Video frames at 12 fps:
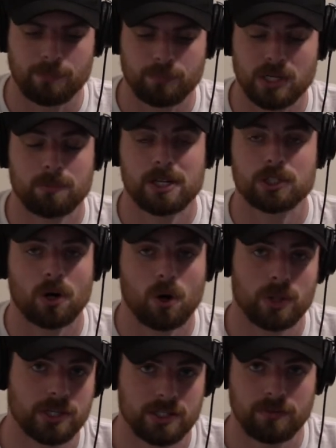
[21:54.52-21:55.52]
Pretty much
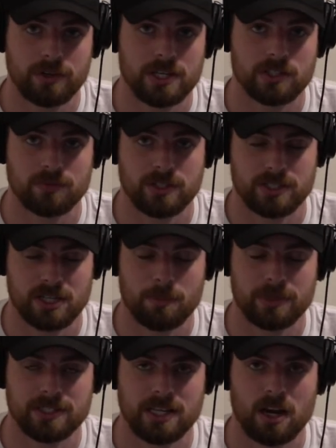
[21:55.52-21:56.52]
all the dividends for these
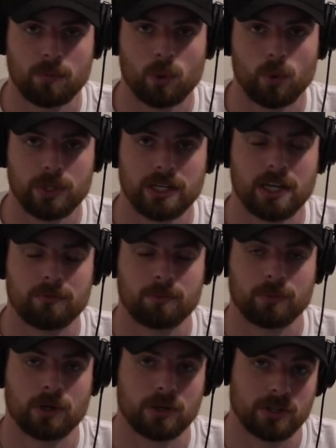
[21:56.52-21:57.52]
companies that I'm holding have
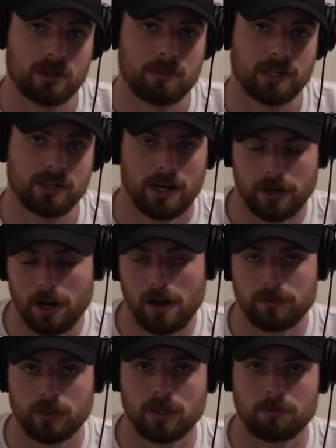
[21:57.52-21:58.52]
currently been cut
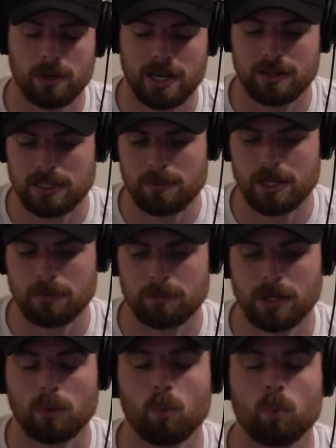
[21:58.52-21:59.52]
off due to the pandemic.
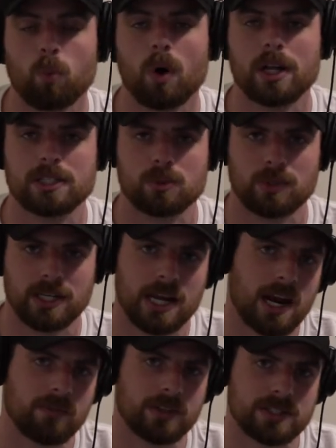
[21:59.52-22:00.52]
But once we get
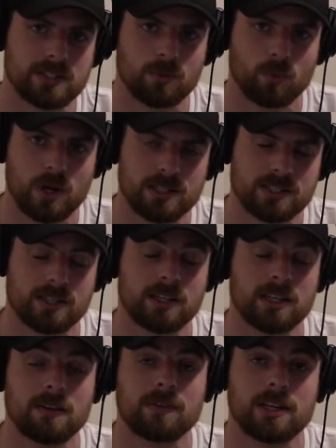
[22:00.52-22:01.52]
out of this and once the
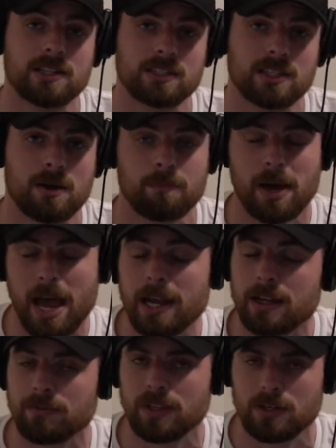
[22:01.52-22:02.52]
dividends come
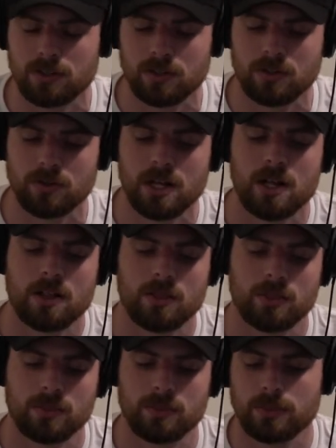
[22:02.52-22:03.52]
back, if they do,
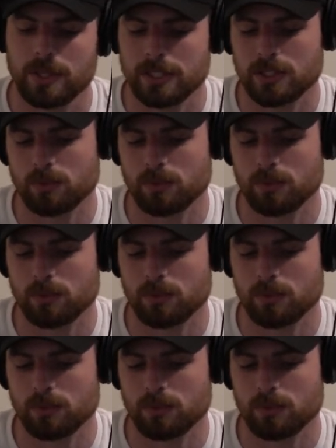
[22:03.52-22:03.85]
this